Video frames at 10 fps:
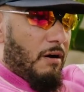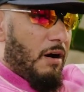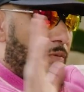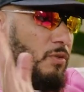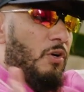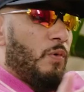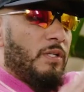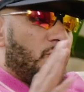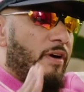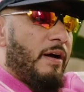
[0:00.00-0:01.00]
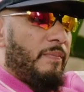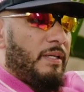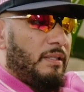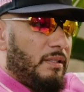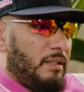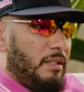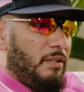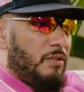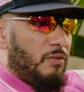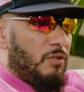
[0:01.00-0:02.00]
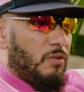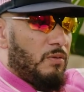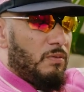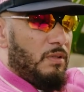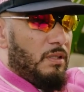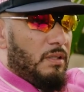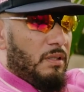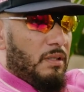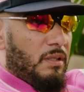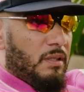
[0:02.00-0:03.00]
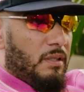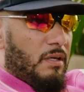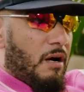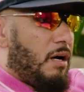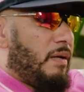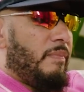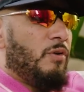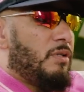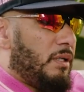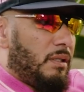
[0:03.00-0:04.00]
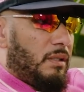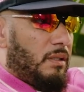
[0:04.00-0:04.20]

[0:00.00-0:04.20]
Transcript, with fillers: Art was always around me, you know, so art and music,